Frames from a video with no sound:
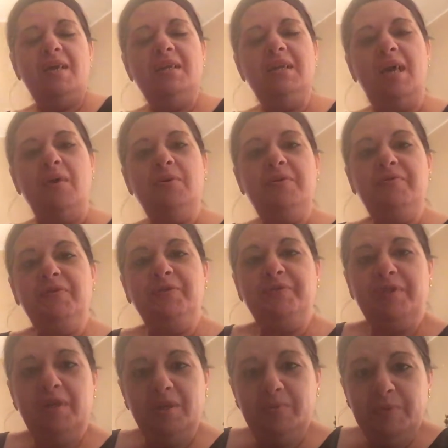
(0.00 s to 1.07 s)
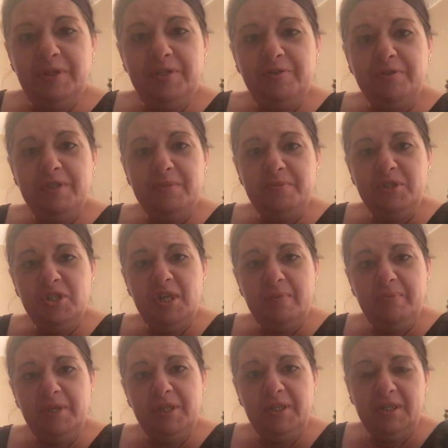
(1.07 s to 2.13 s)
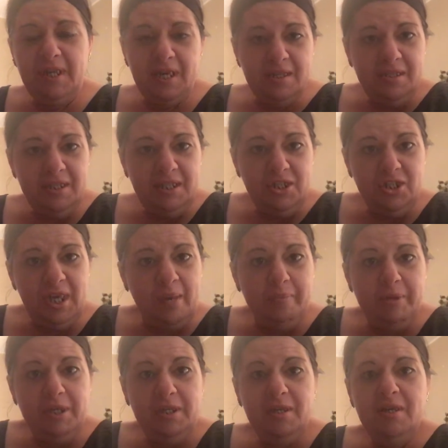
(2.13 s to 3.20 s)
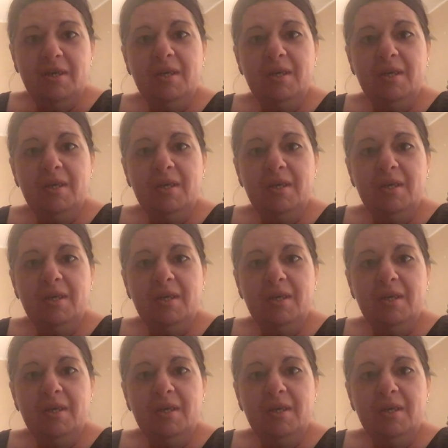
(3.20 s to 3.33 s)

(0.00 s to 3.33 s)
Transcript: Now, if you're done with your Christmas shopping and holiday shopping,